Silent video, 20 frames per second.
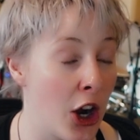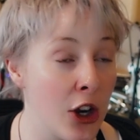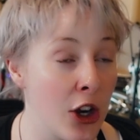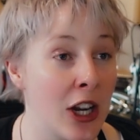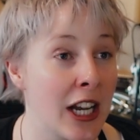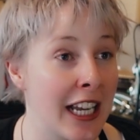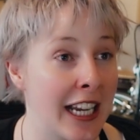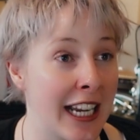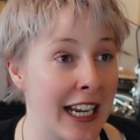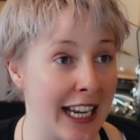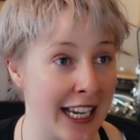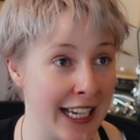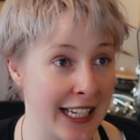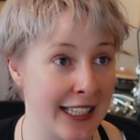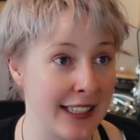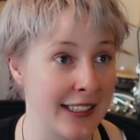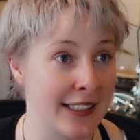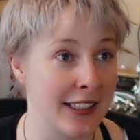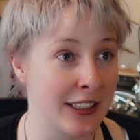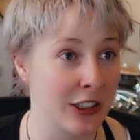only
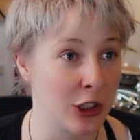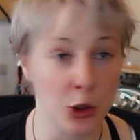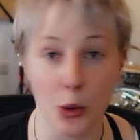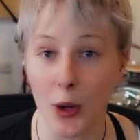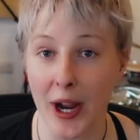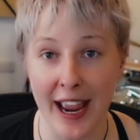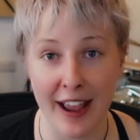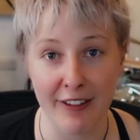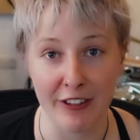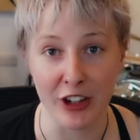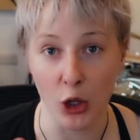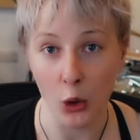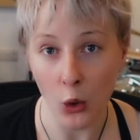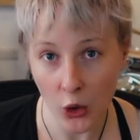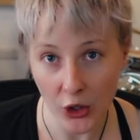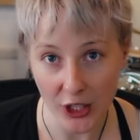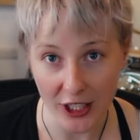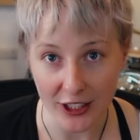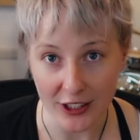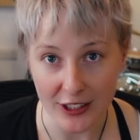do I have an
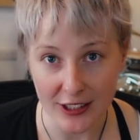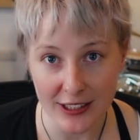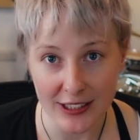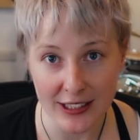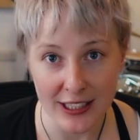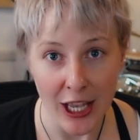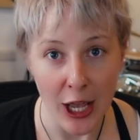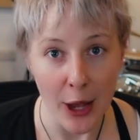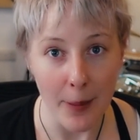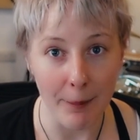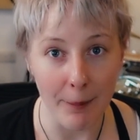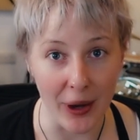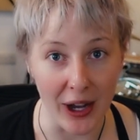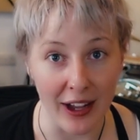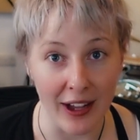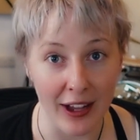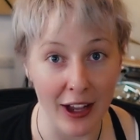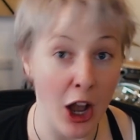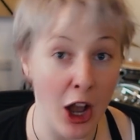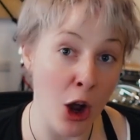audience,
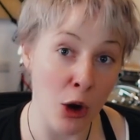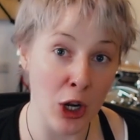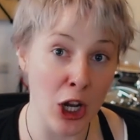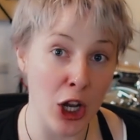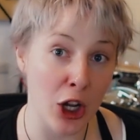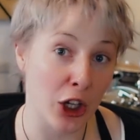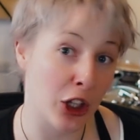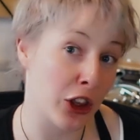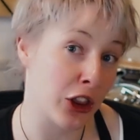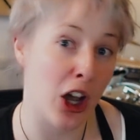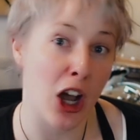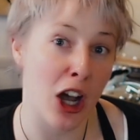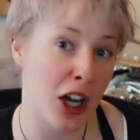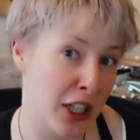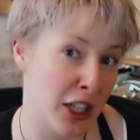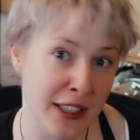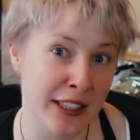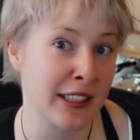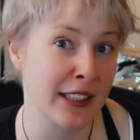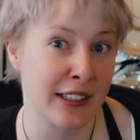but oh look, the
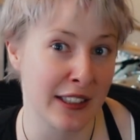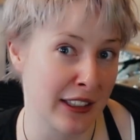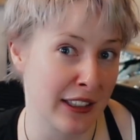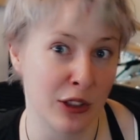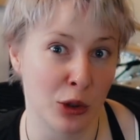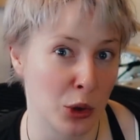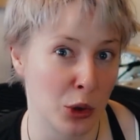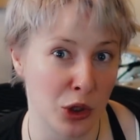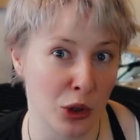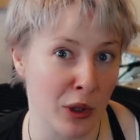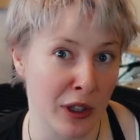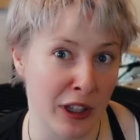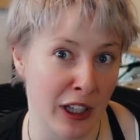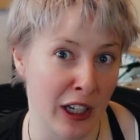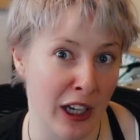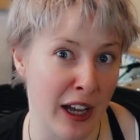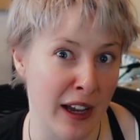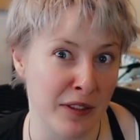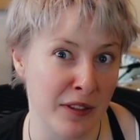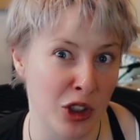artist is also on
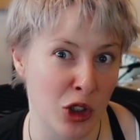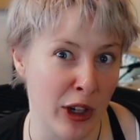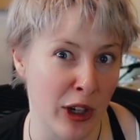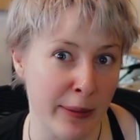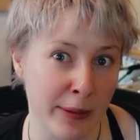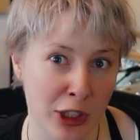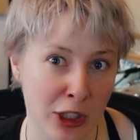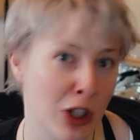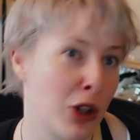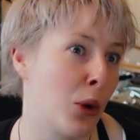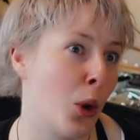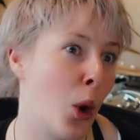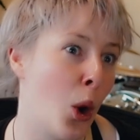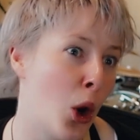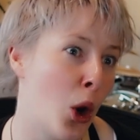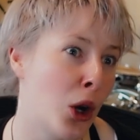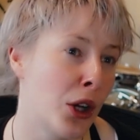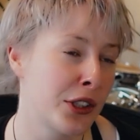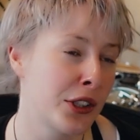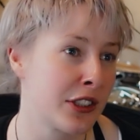the live stream too.
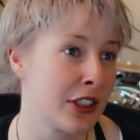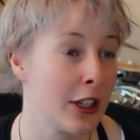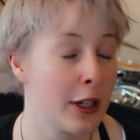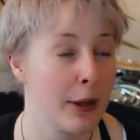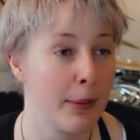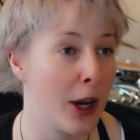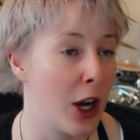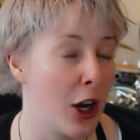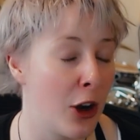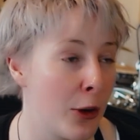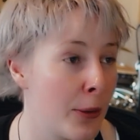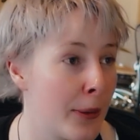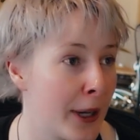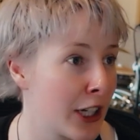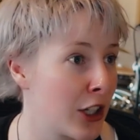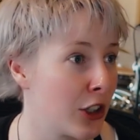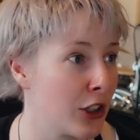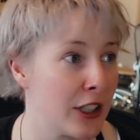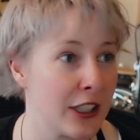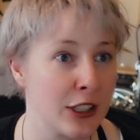Awesome. Oh
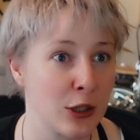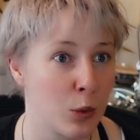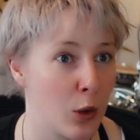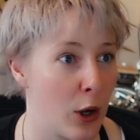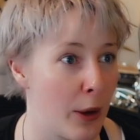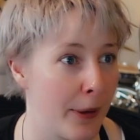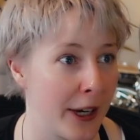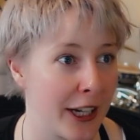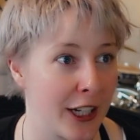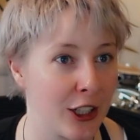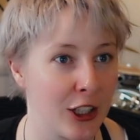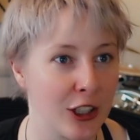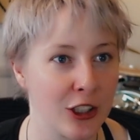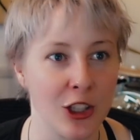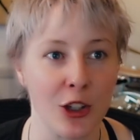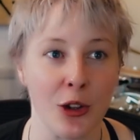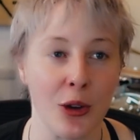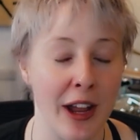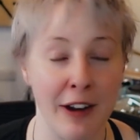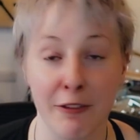my goodness, what am I going to
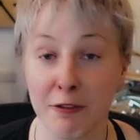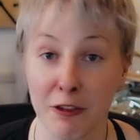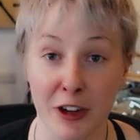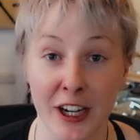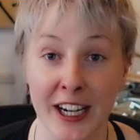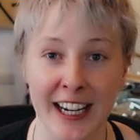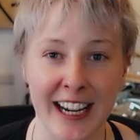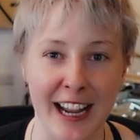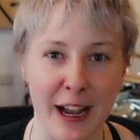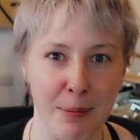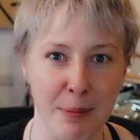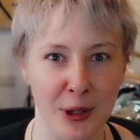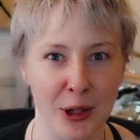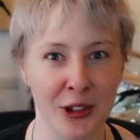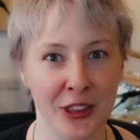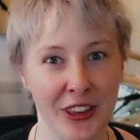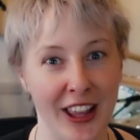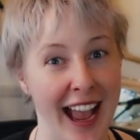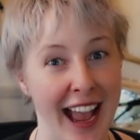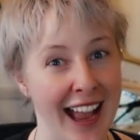do? And freaking out, but
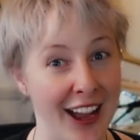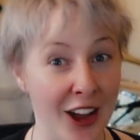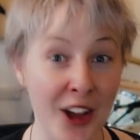on the